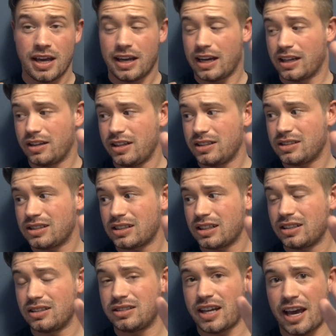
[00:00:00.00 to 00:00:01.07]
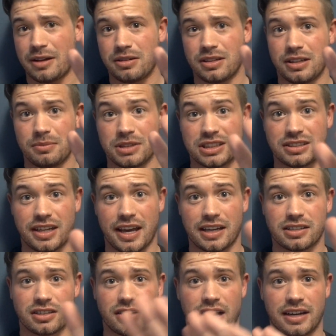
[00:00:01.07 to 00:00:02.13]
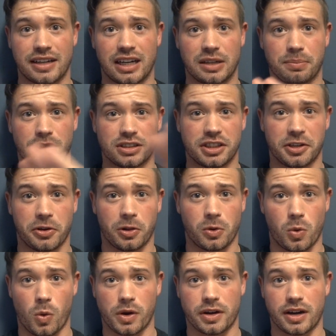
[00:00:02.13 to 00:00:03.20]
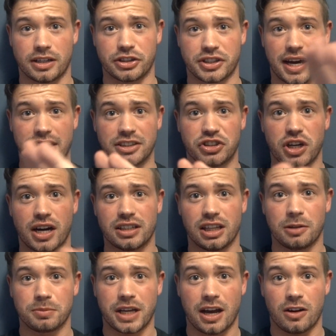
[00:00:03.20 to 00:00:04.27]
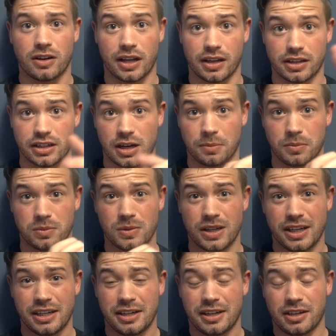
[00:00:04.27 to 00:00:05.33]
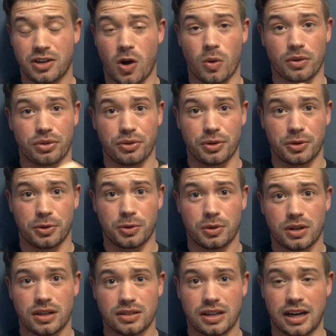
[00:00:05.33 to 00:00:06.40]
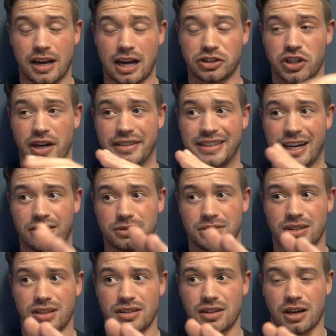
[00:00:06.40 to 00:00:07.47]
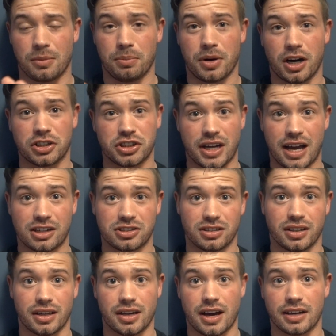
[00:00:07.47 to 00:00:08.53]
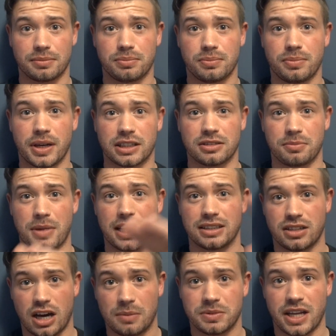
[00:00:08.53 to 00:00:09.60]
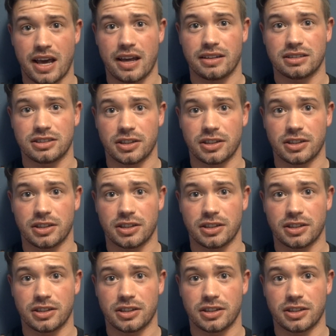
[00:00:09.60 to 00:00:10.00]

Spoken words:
And these 10 mistakes are not in any particular order. I just kind of jotted them down and I'm going through. I jotted down a bunch actually, and I picked my top 10.